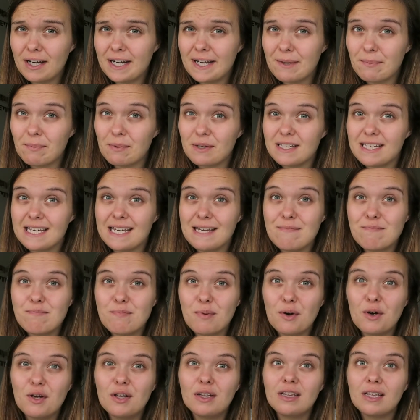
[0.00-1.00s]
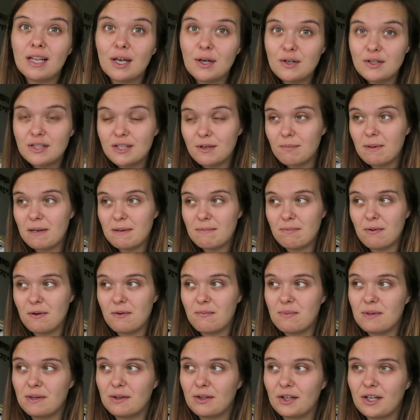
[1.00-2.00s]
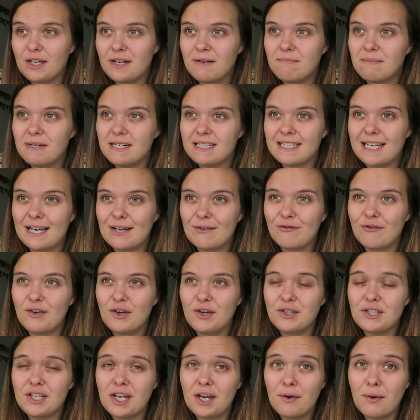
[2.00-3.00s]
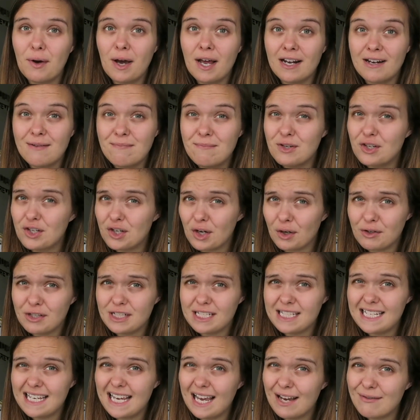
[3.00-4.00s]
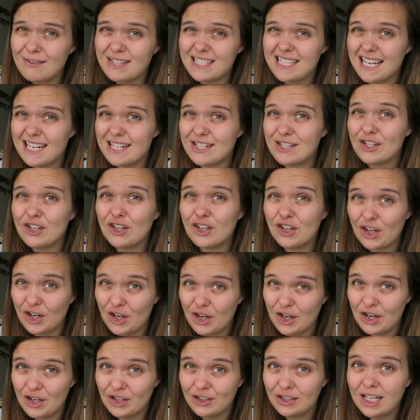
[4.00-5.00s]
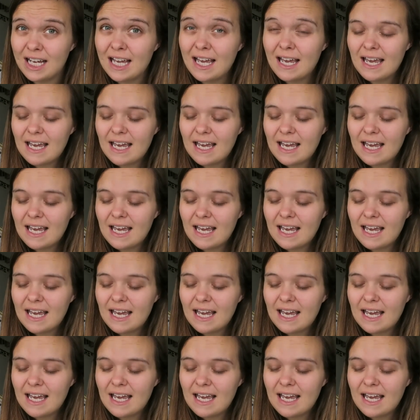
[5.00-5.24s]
anybody, but loads of people have been looking at my scan photo and the majority have said girl.